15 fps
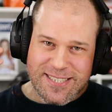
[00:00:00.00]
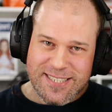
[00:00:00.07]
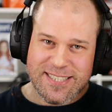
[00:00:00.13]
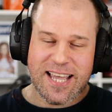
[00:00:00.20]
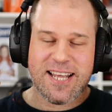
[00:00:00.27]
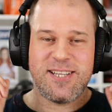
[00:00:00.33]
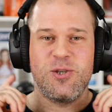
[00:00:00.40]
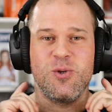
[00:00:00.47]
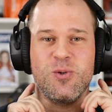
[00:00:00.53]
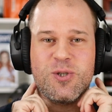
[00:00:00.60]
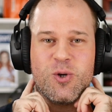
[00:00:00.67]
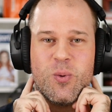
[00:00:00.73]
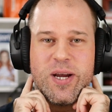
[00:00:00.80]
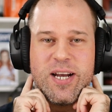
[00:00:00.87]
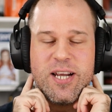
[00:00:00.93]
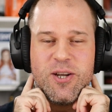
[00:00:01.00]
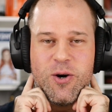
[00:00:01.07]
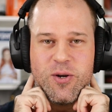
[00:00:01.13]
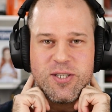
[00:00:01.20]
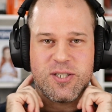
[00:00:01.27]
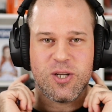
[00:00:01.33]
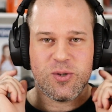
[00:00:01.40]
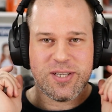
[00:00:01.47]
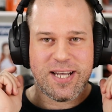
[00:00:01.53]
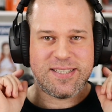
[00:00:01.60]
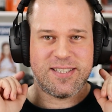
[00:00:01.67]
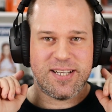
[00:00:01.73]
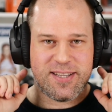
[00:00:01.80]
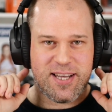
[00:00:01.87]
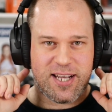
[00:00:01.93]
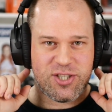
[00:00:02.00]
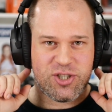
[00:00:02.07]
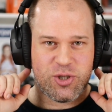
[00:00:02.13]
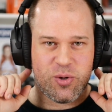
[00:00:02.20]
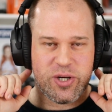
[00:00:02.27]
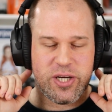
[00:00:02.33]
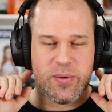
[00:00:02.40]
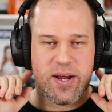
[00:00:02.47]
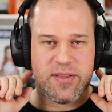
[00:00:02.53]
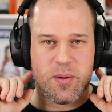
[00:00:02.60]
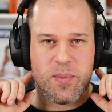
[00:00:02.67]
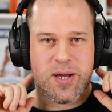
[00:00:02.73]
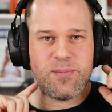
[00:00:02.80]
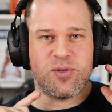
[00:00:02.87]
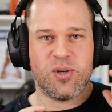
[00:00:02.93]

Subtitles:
then you quickly notice though that they touch your ear at the bottom.